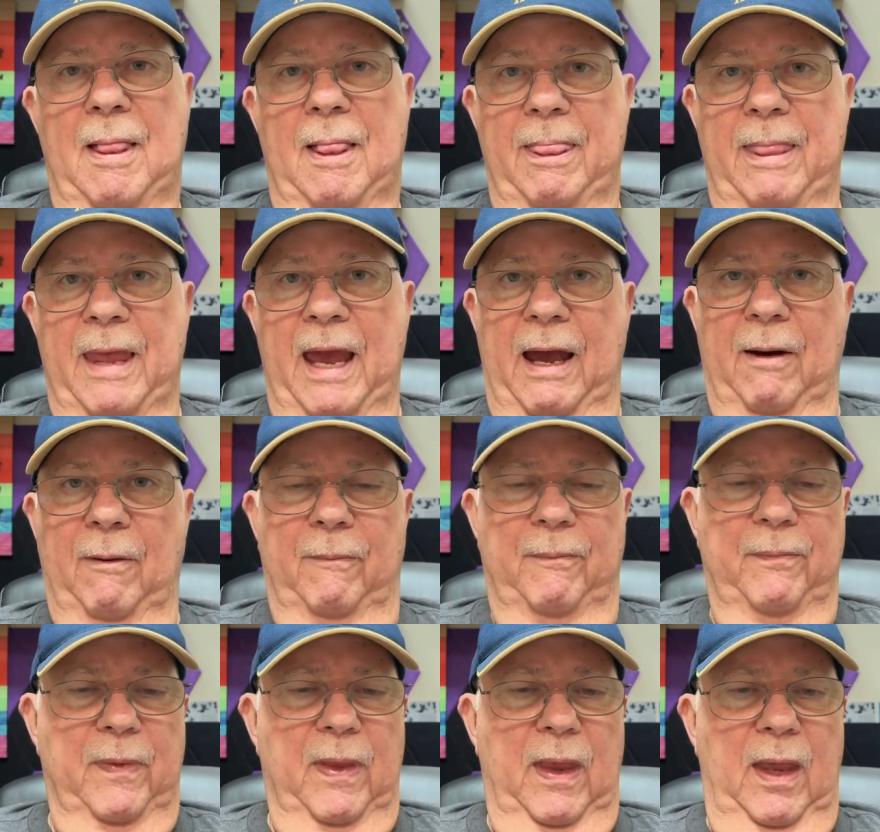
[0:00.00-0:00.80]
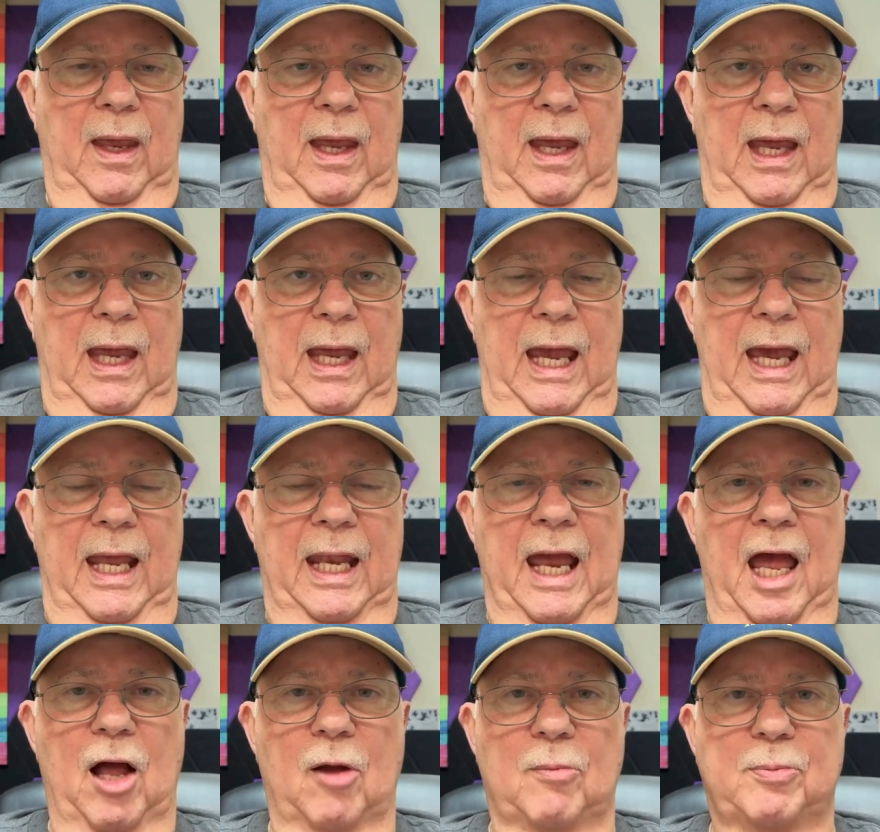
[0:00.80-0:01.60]
Now, it
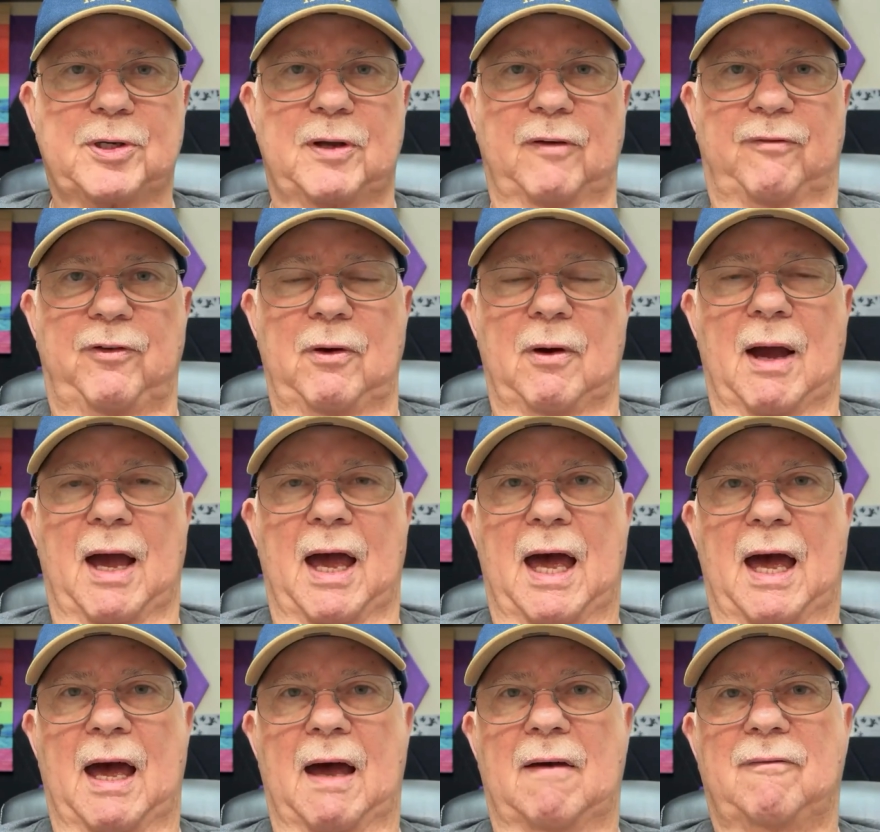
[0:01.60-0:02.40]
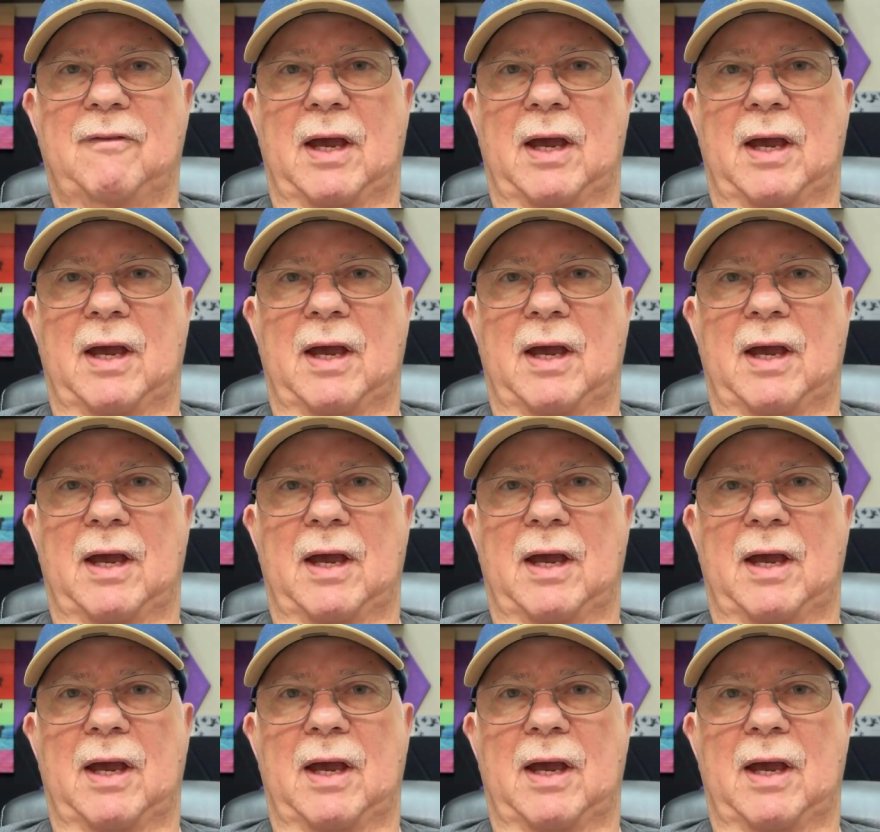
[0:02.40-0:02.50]
helps if you have